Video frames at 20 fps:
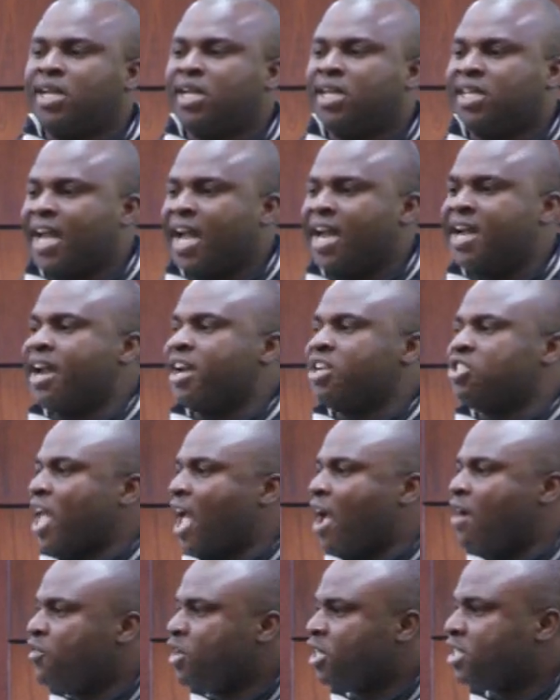then there's
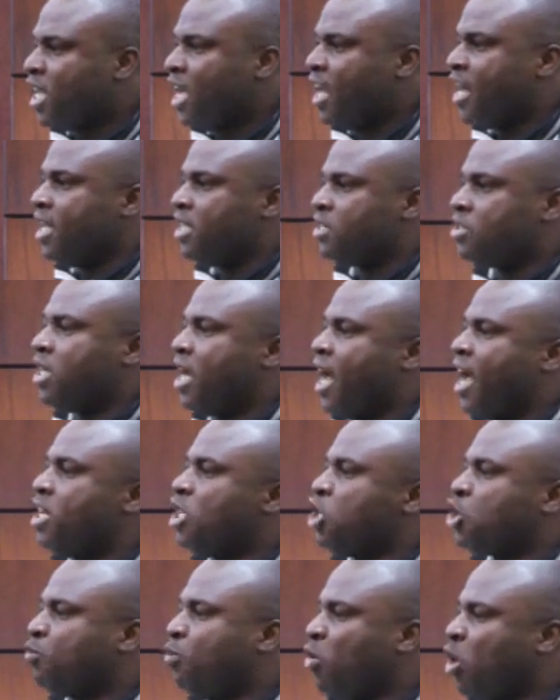every tendency that
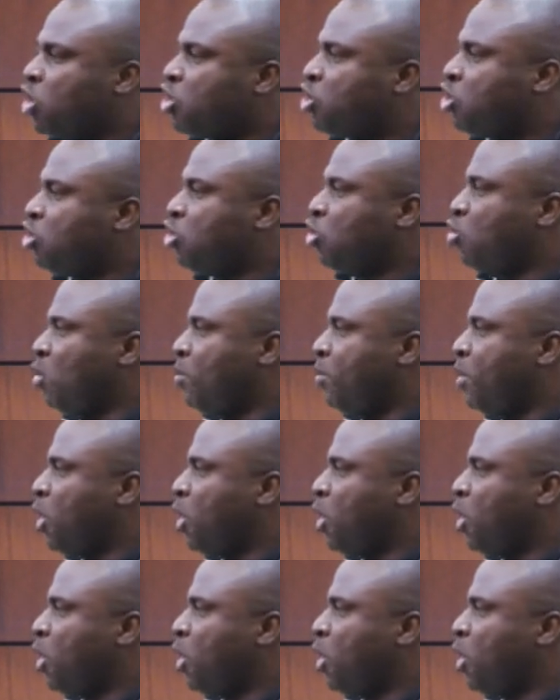these ports will be